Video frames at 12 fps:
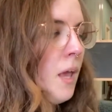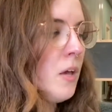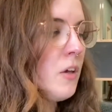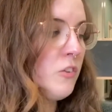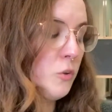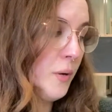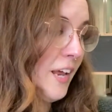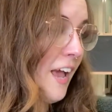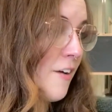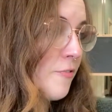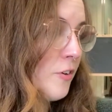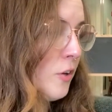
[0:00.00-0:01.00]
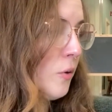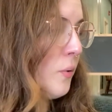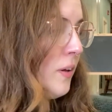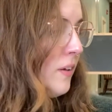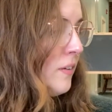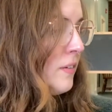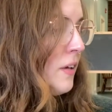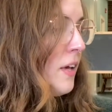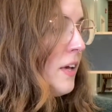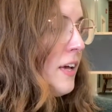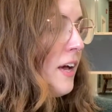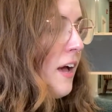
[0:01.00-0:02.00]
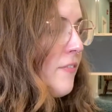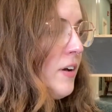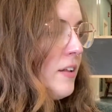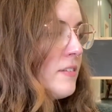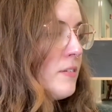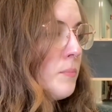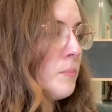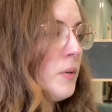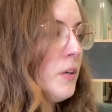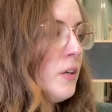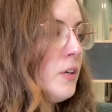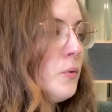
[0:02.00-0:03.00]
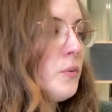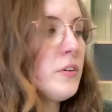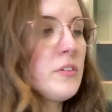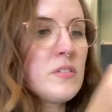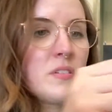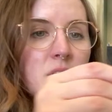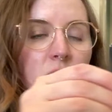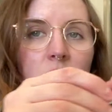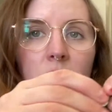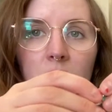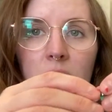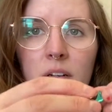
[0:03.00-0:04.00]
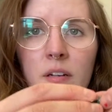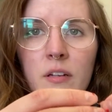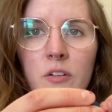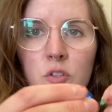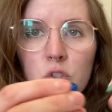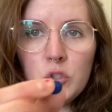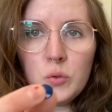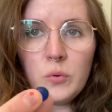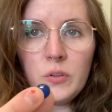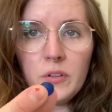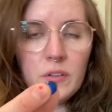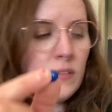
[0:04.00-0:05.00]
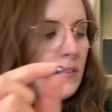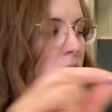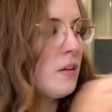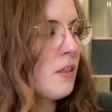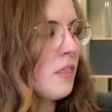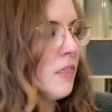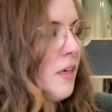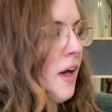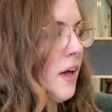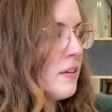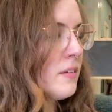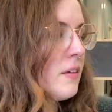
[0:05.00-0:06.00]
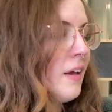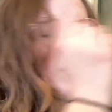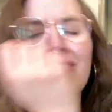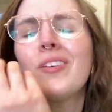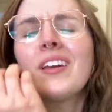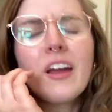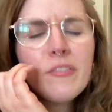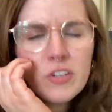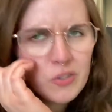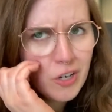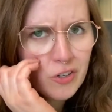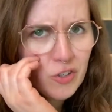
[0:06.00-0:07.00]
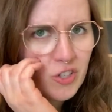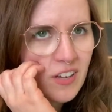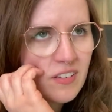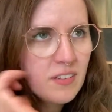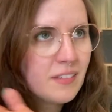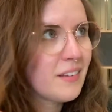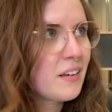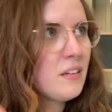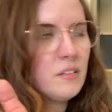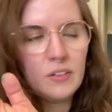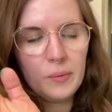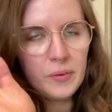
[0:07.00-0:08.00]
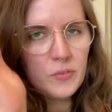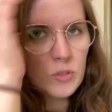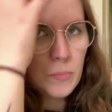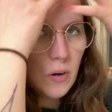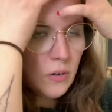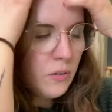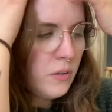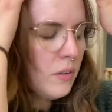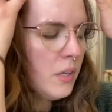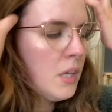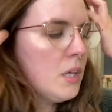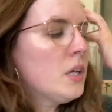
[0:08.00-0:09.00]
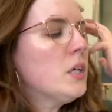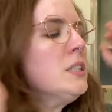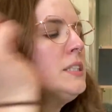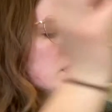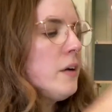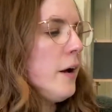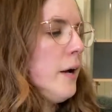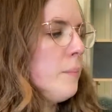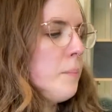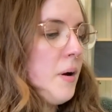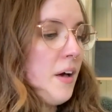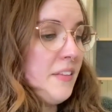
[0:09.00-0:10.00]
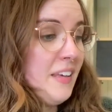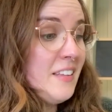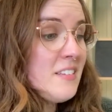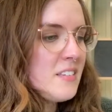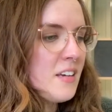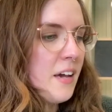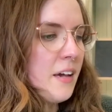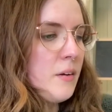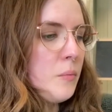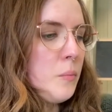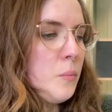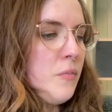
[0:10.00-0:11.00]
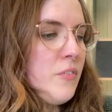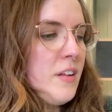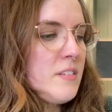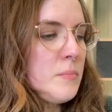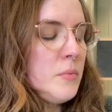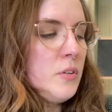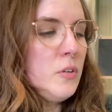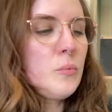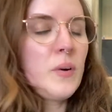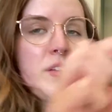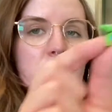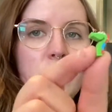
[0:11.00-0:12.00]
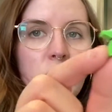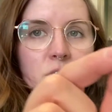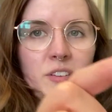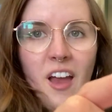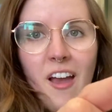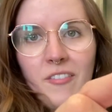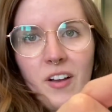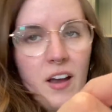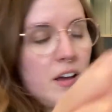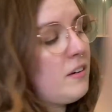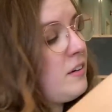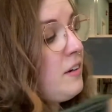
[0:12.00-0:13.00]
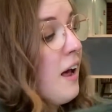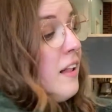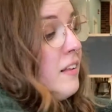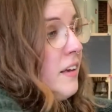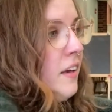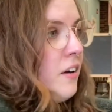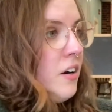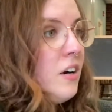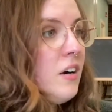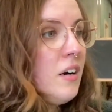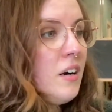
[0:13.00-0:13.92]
So what I have for you is, I've got some cute little stick-on jewels that I just feel like every treasure chest needs like a little bit of sparkle. On the inside, we've got some little erasers. I've got an alligator